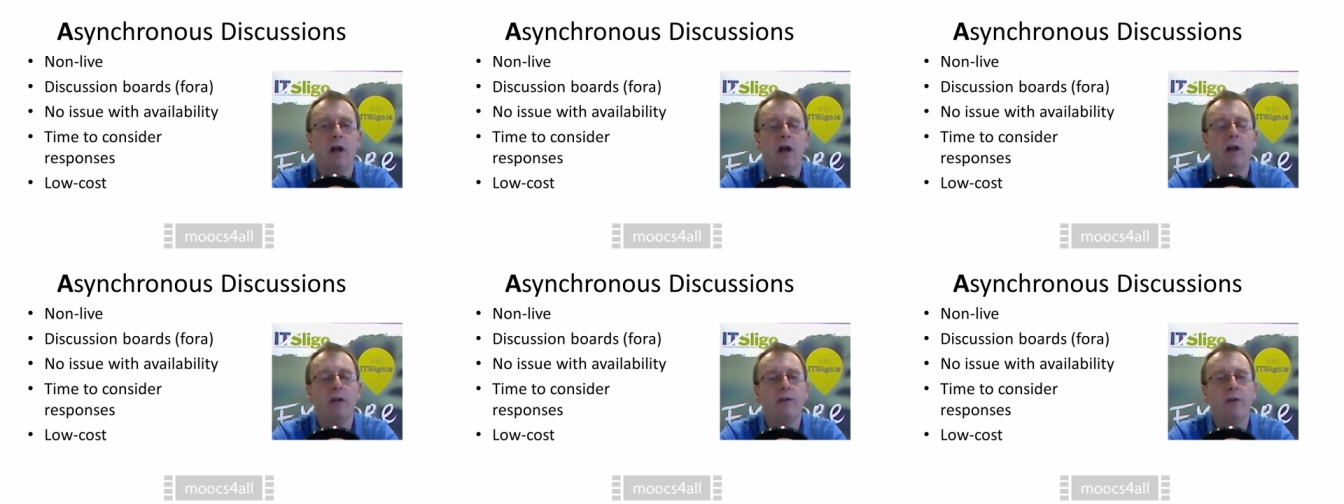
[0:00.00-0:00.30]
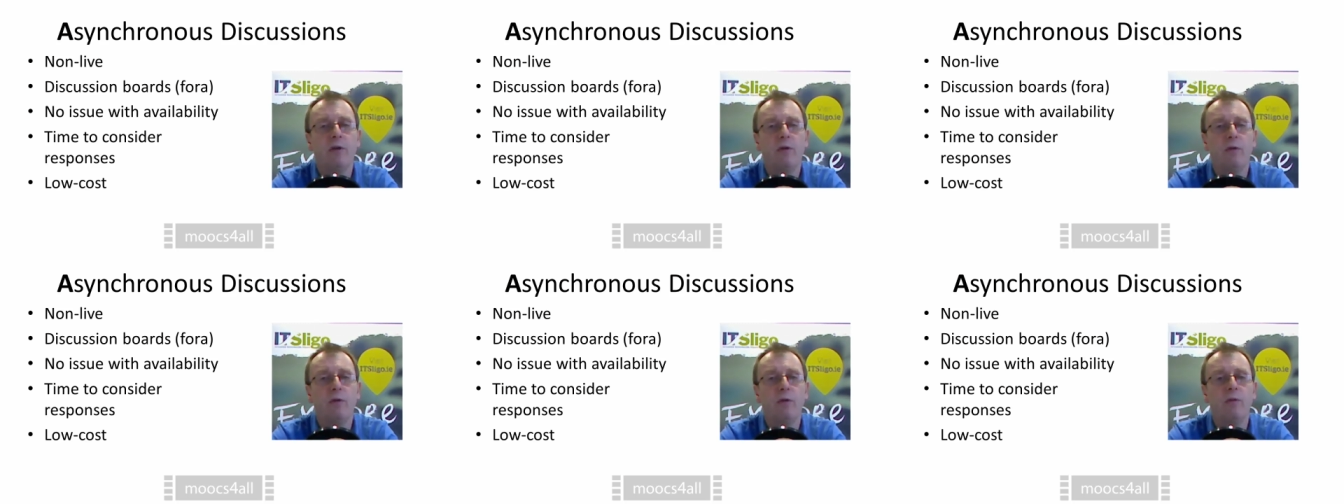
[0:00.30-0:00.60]

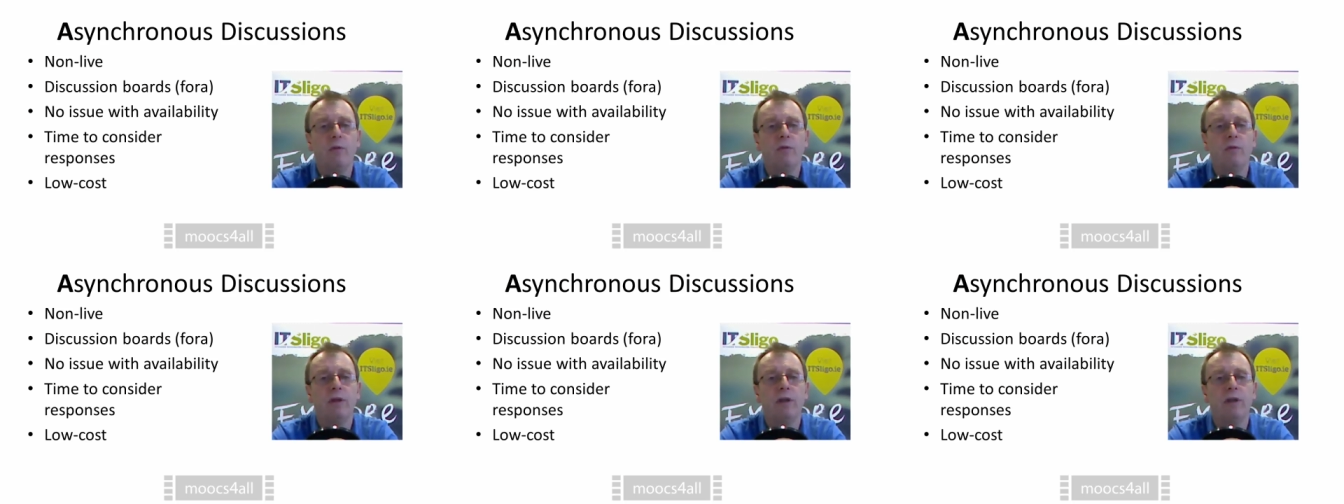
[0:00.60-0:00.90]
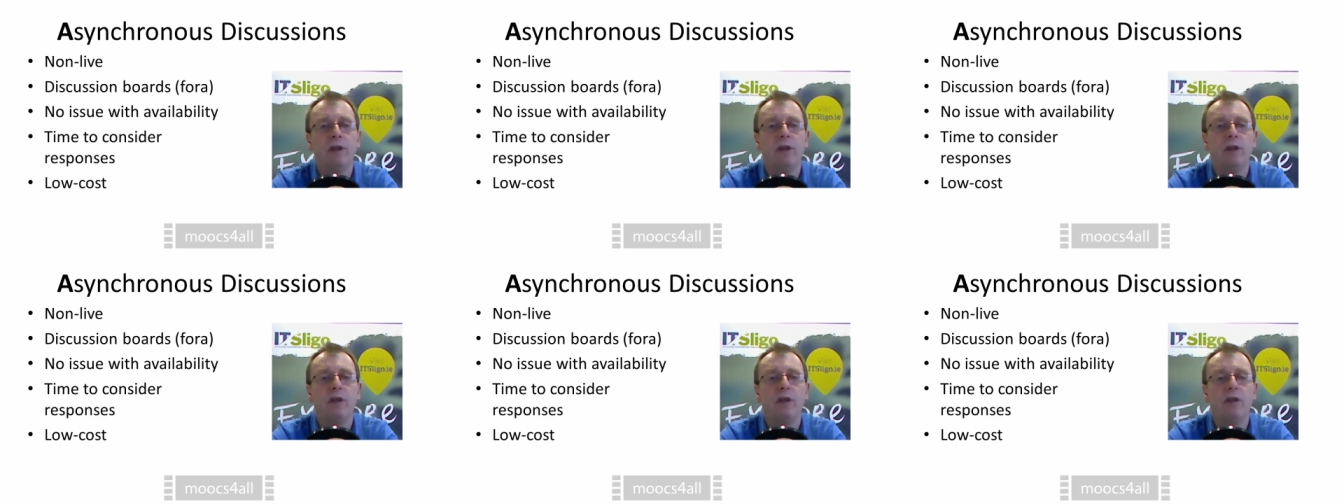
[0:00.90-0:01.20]
although
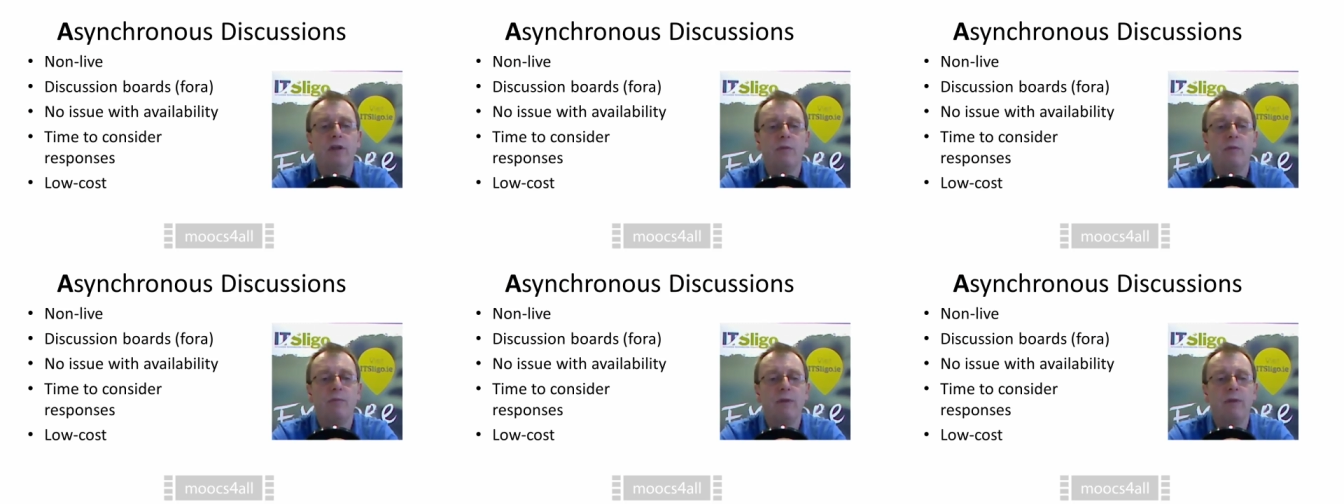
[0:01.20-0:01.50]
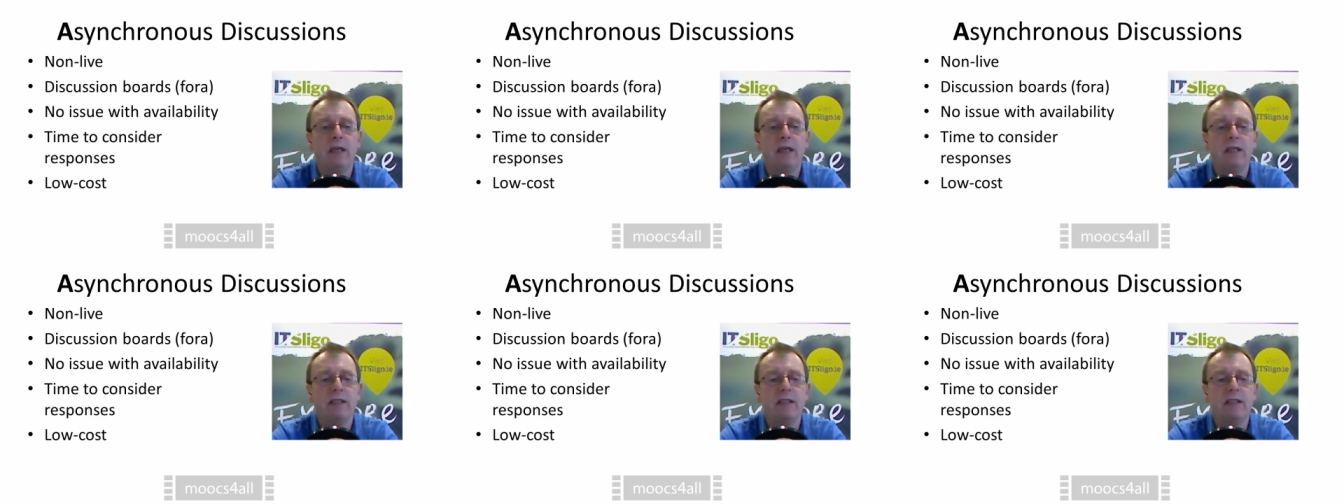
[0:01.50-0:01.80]
you
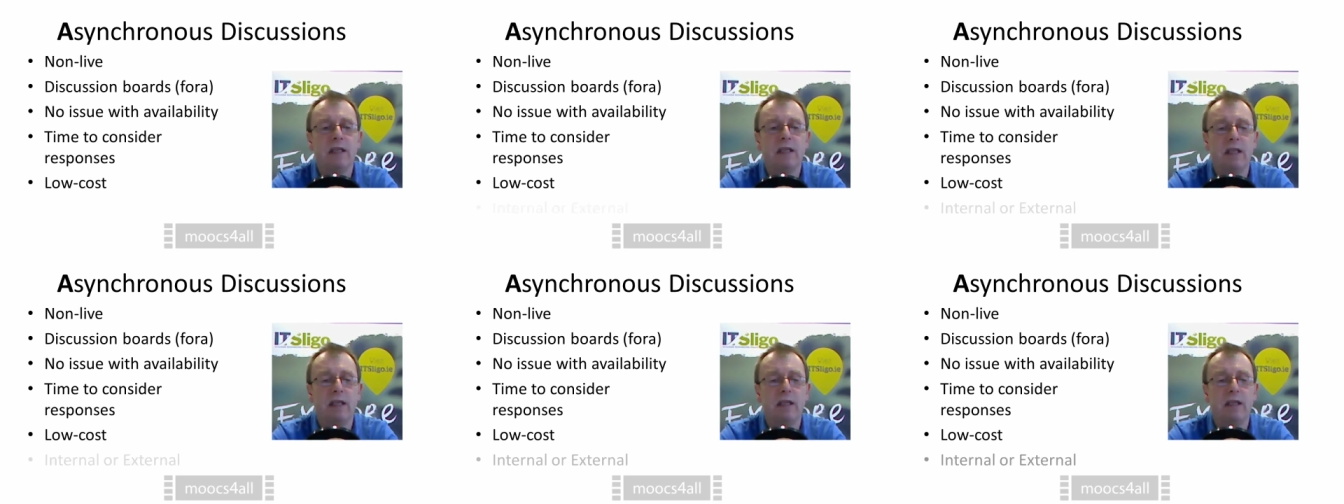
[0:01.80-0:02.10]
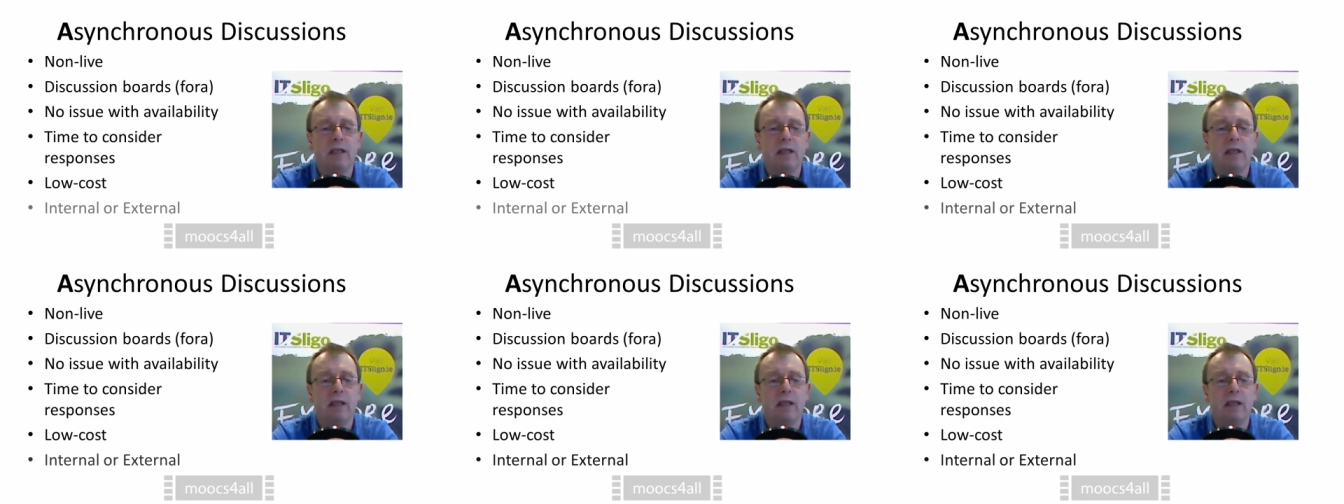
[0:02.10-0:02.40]
may
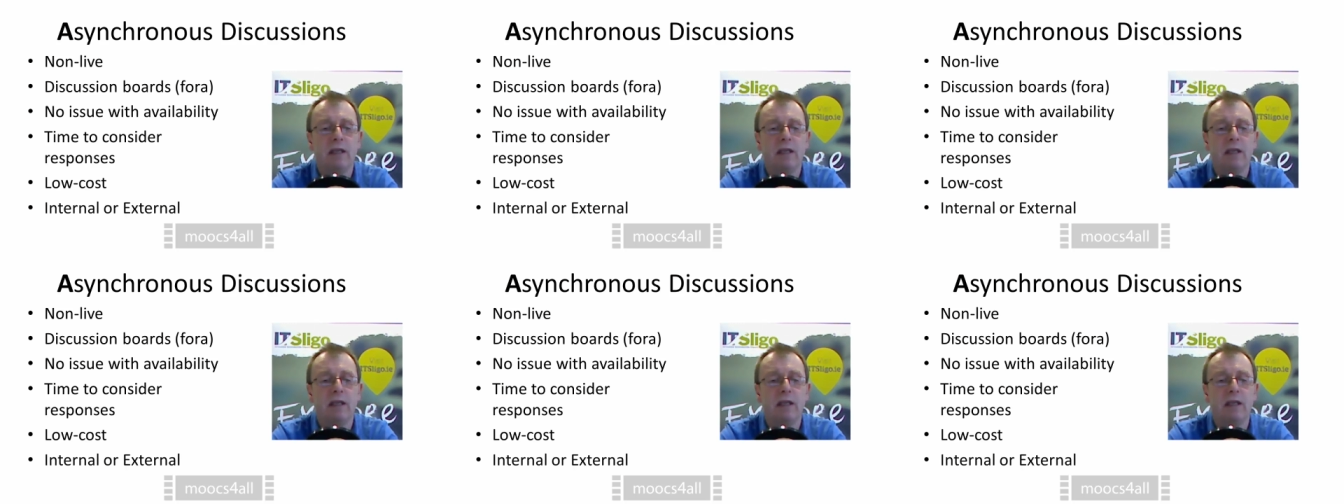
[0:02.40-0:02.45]
say